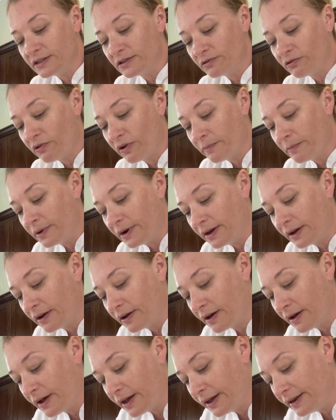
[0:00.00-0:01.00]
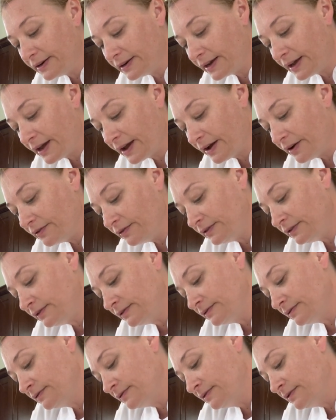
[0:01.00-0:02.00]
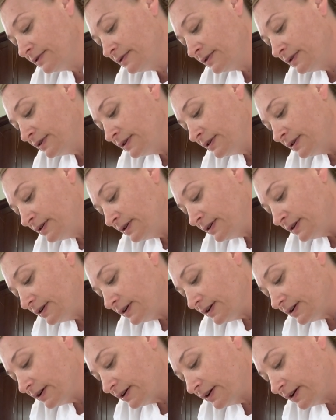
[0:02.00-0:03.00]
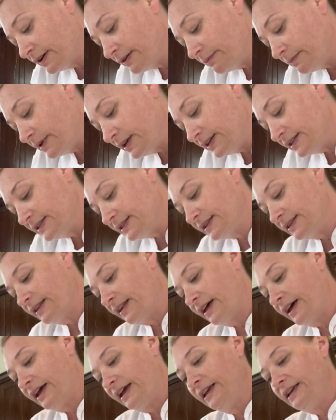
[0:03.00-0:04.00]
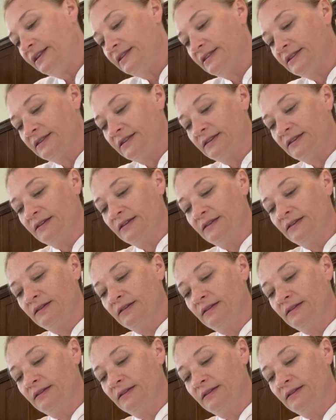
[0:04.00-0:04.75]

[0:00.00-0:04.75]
So I'm gonna cut down and cut me a slice.